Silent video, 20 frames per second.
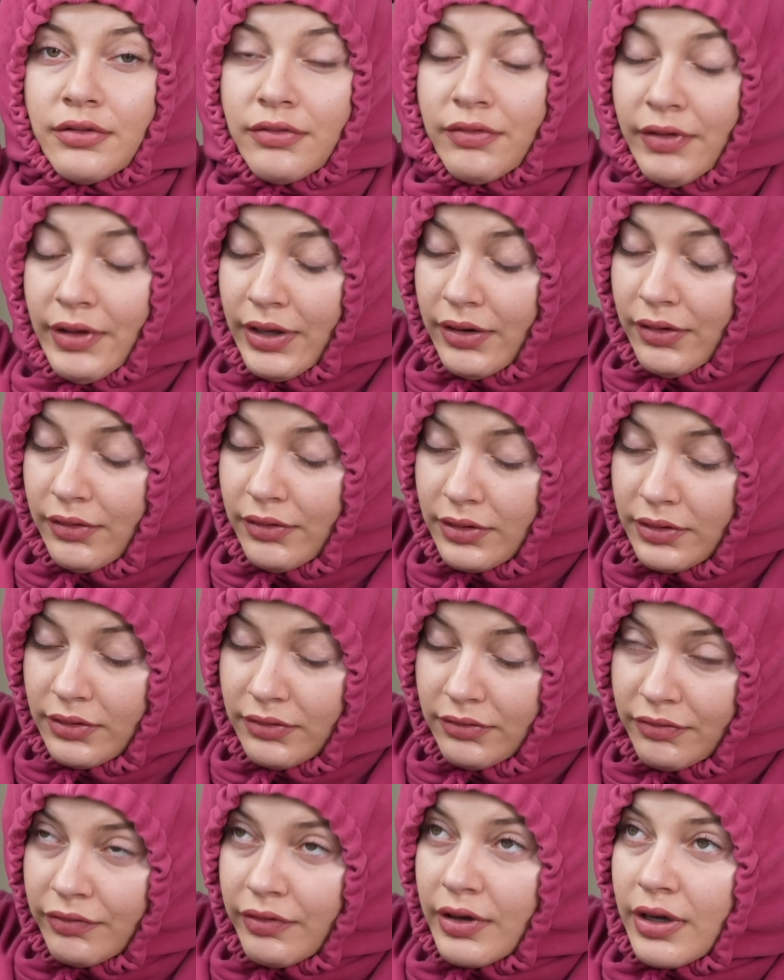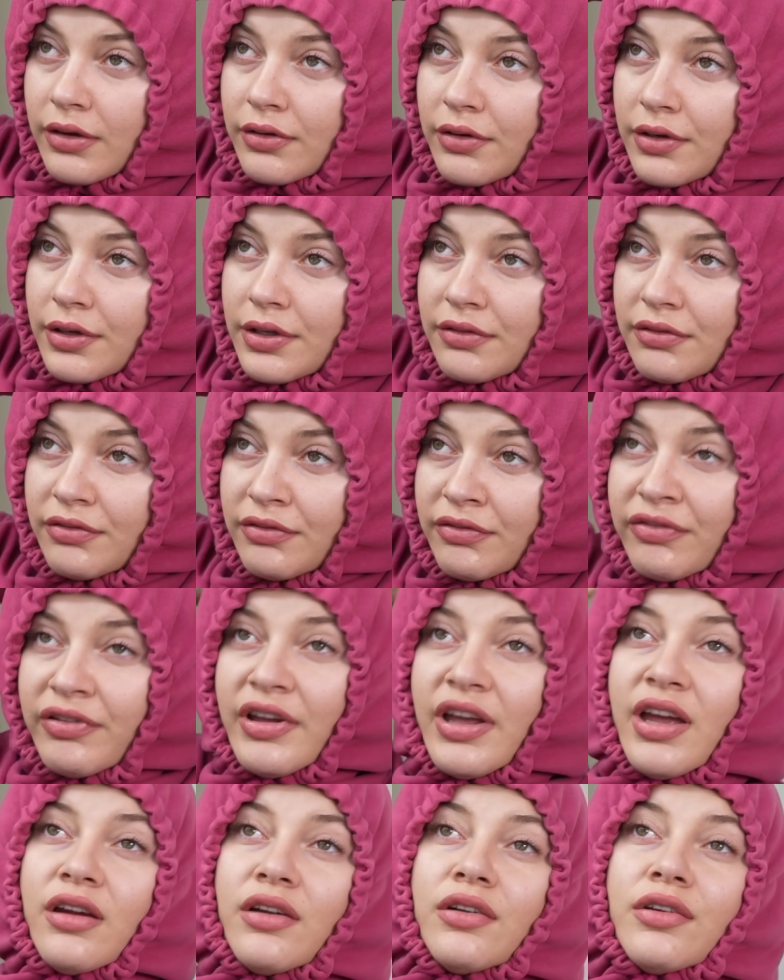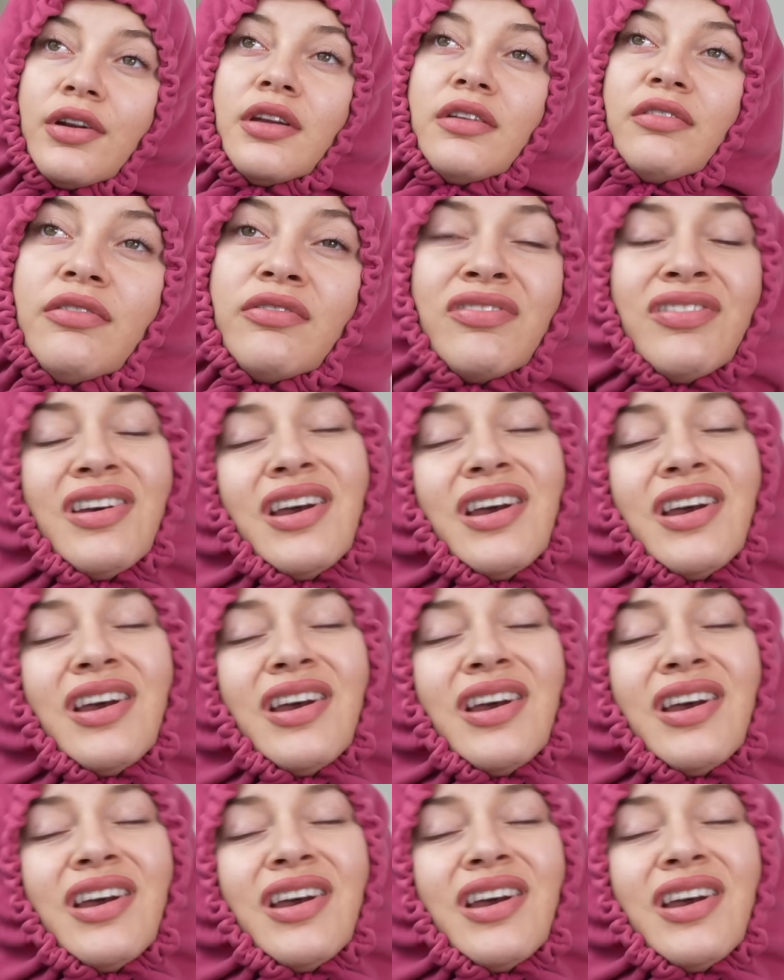very, very, very, very,